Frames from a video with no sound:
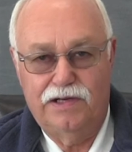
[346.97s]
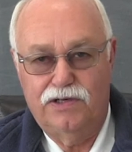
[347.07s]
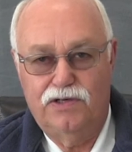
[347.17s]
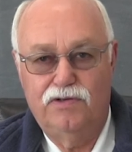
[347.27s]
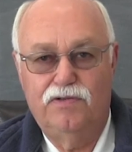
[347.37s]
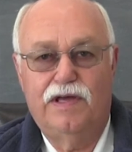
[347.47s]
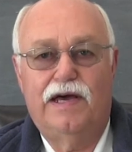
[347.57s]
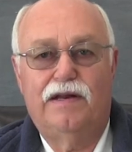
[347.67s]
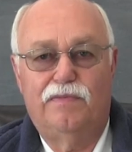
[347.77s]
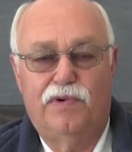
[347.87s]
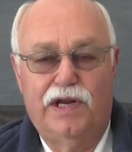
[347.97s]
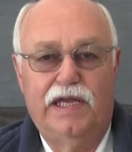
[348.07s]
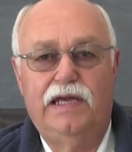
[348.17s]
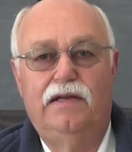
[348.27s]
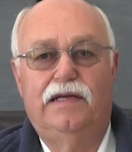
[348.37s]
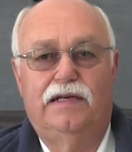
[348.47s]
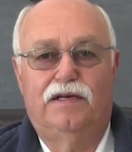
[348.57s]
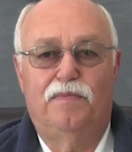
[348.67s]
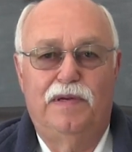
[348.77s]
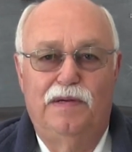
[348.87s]
to do that and bring healing
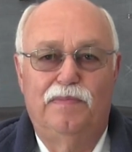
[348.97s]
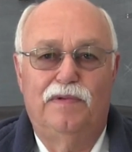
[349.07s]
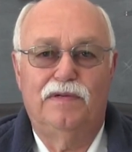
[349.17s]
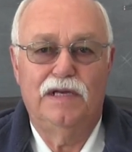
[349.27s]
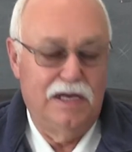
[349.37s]
to people.